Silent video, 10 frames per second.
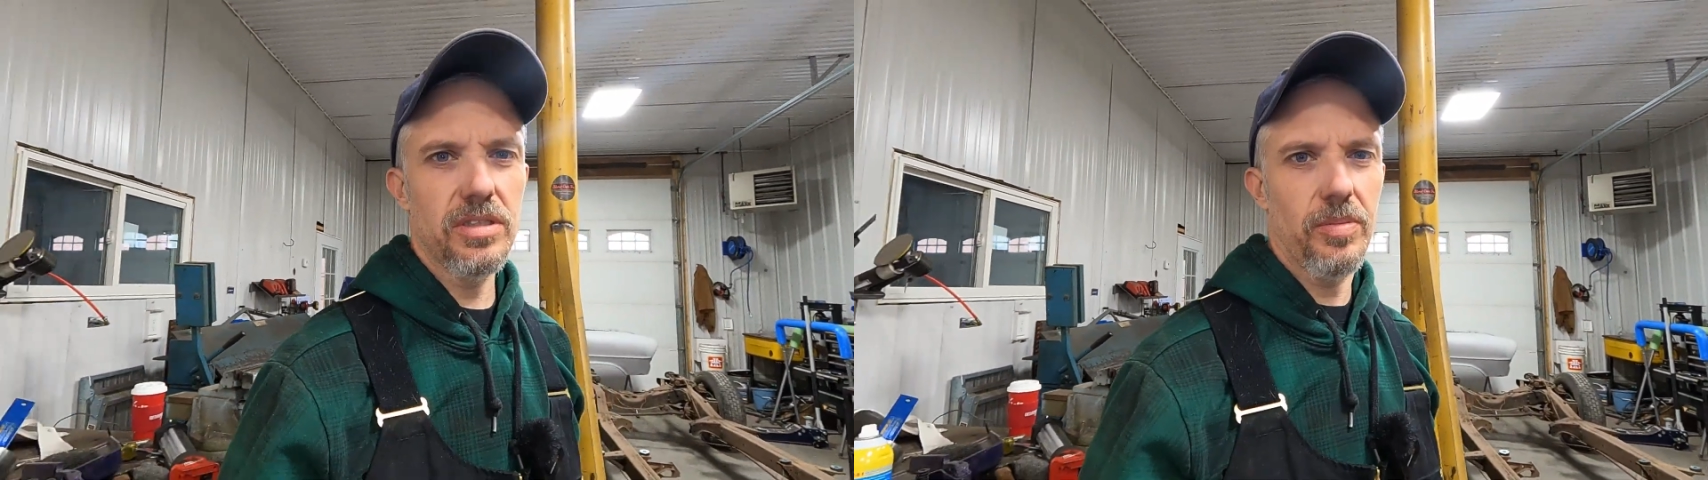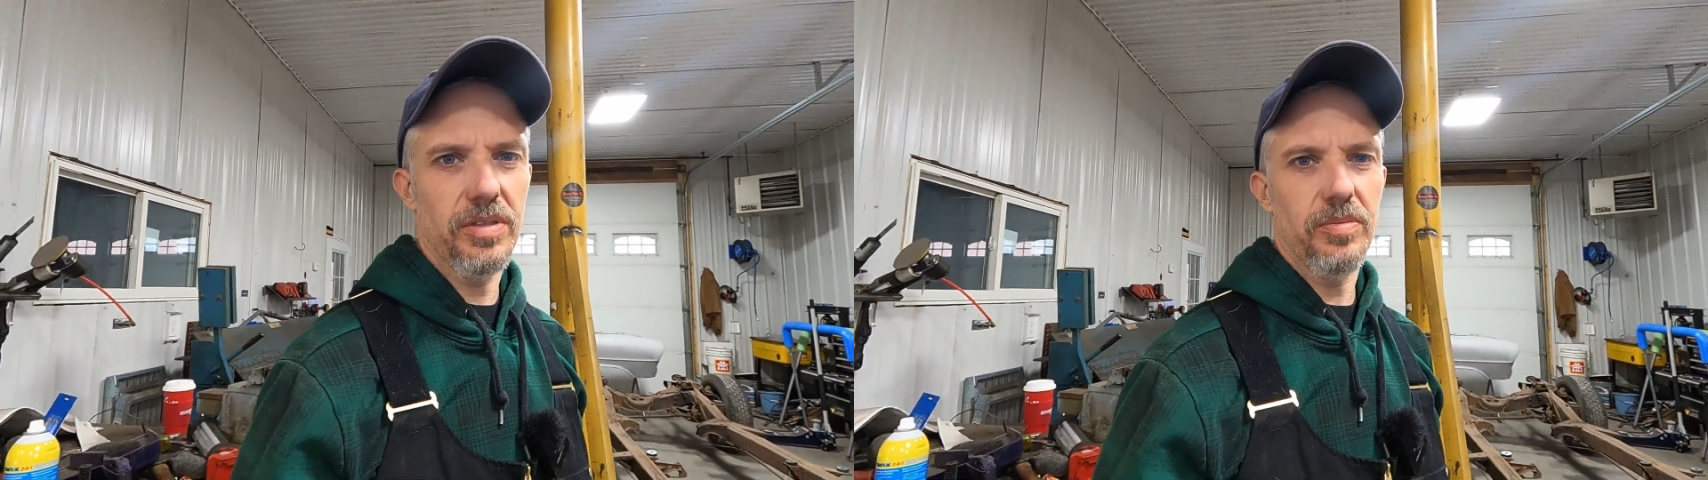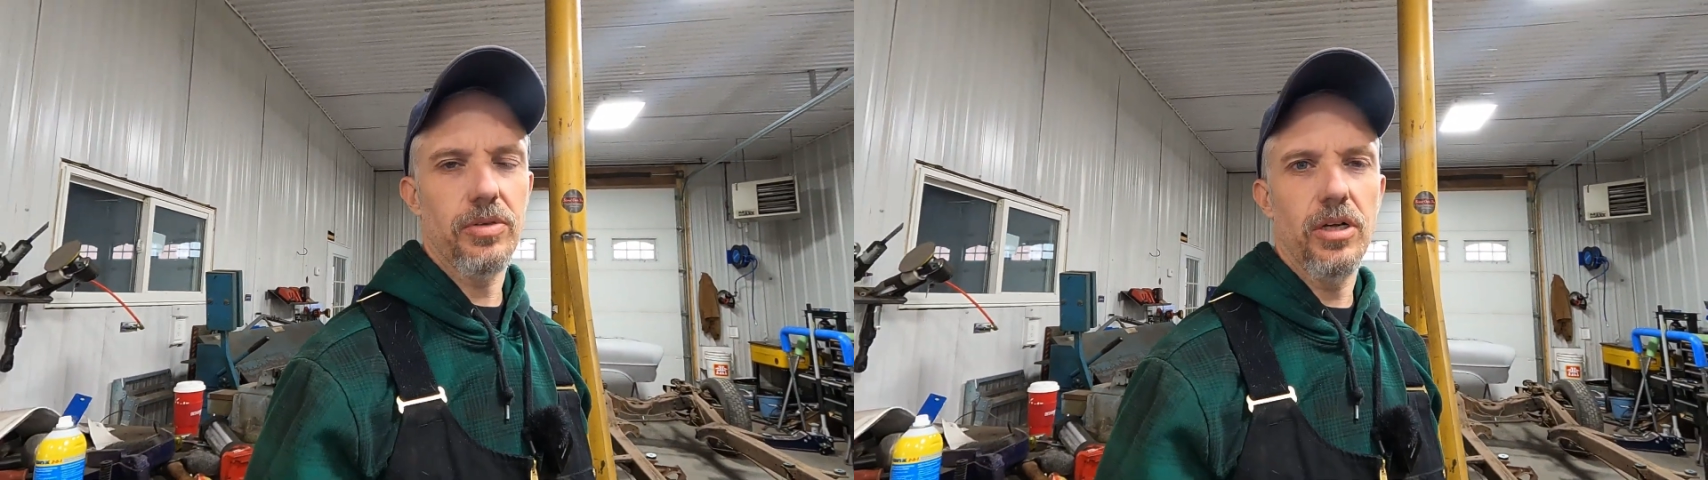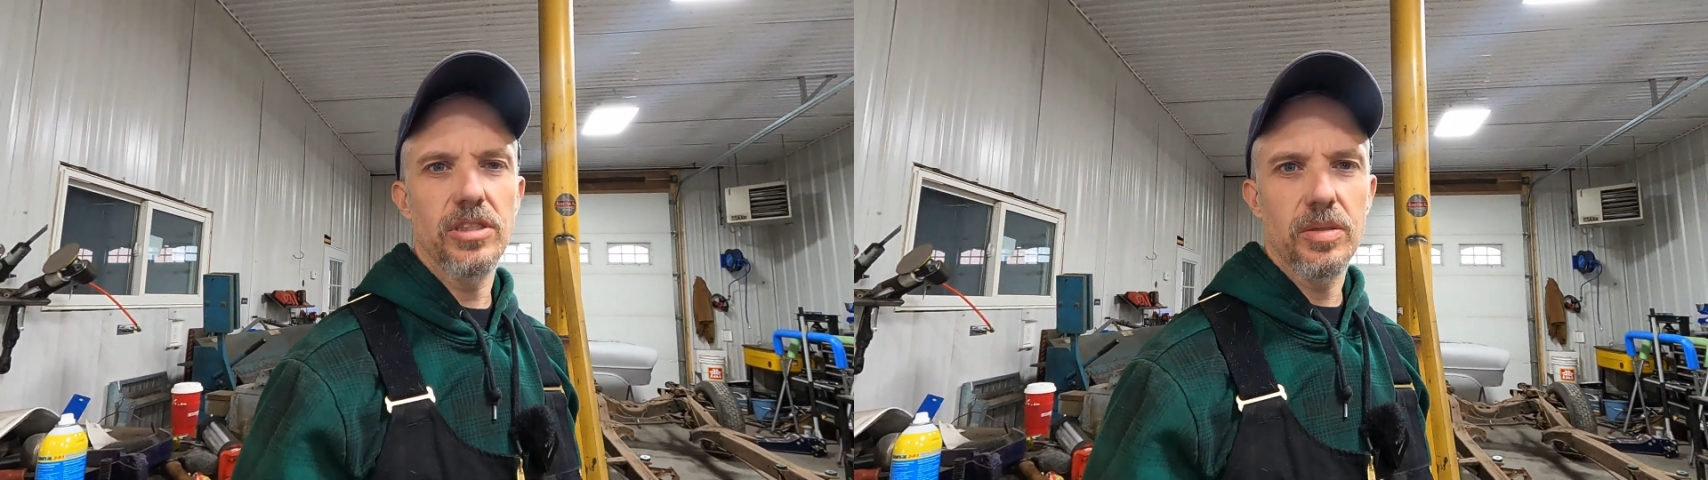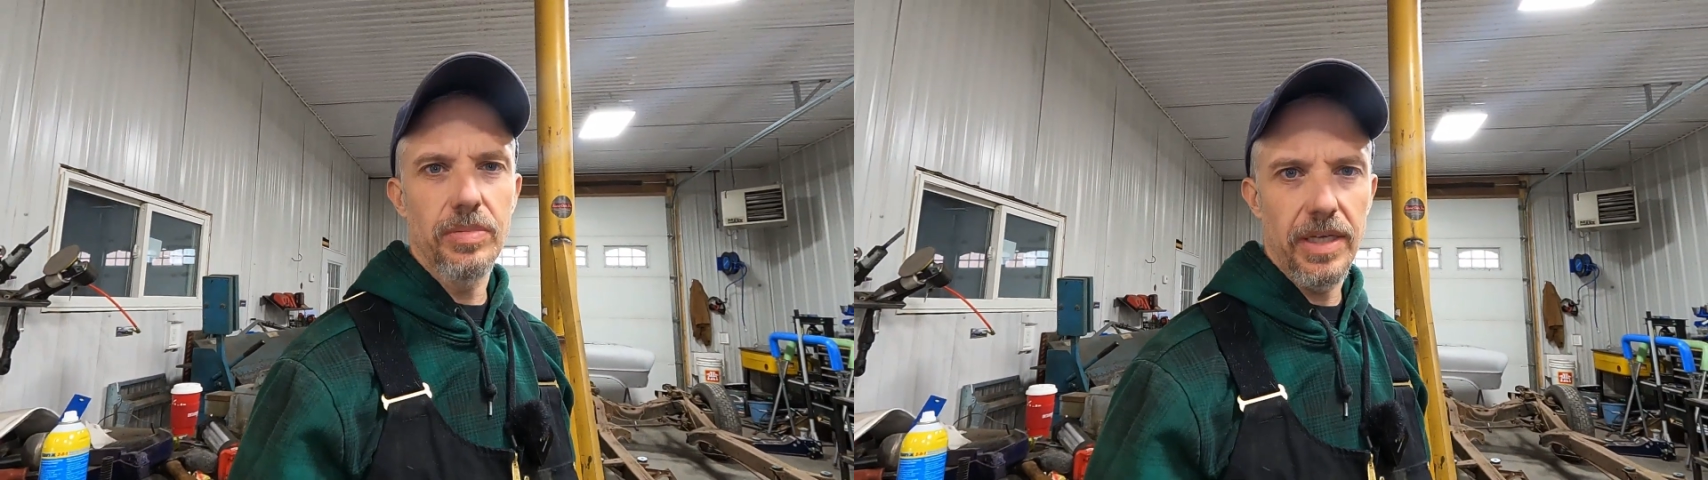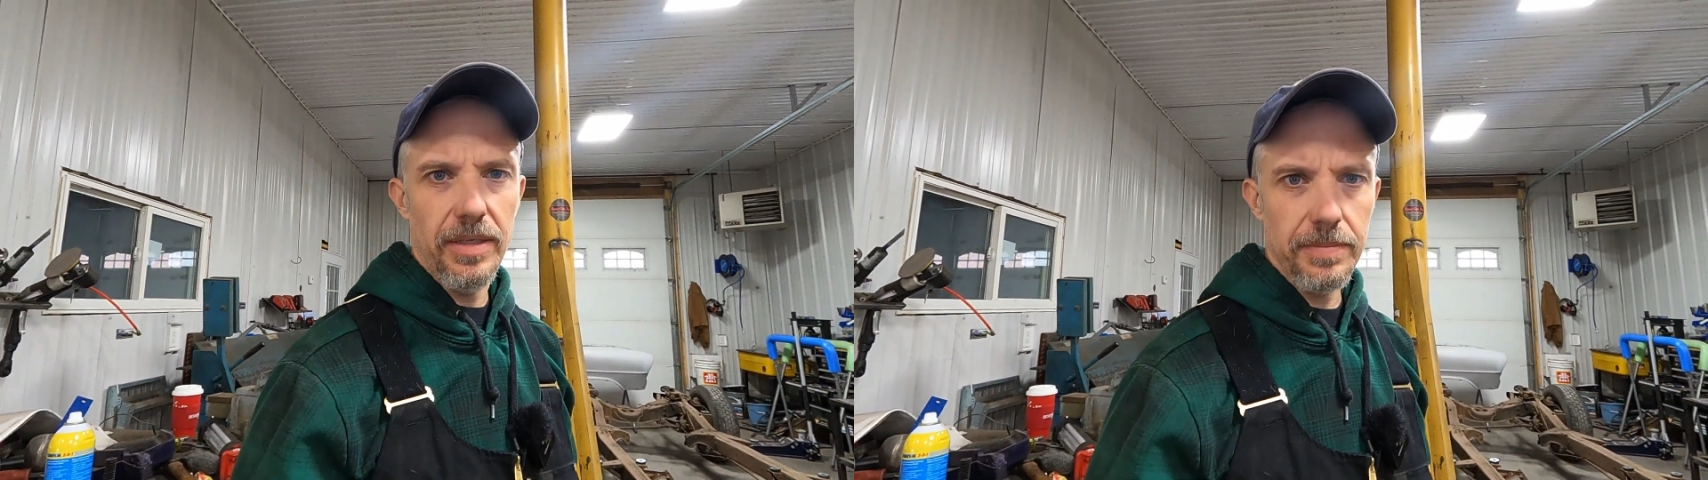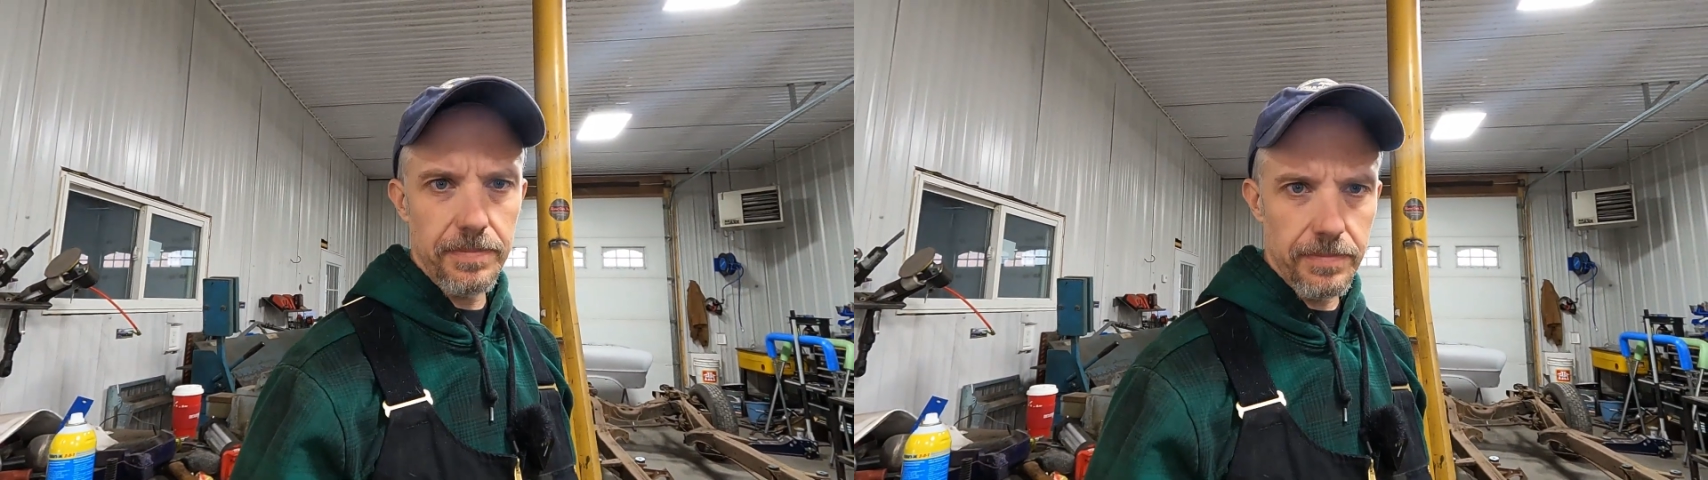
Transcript: topic of project planning,